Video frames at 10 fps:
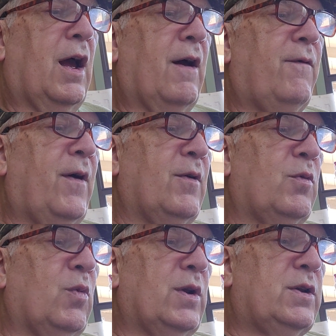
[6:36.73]
I
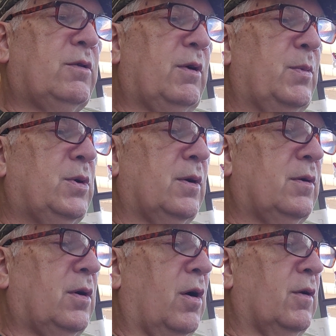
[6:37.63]
found what Scripture
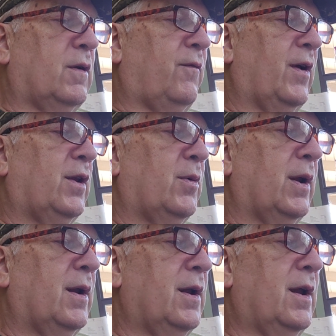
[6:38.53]
calls
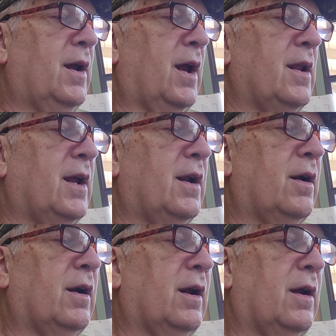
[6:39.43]
victory in that
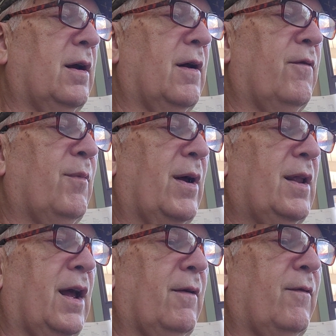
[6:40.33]
area of my
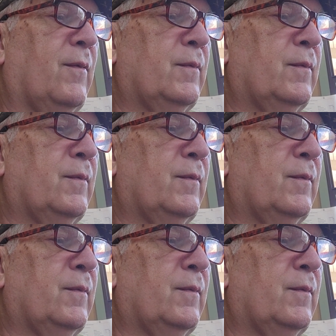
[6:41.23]
life.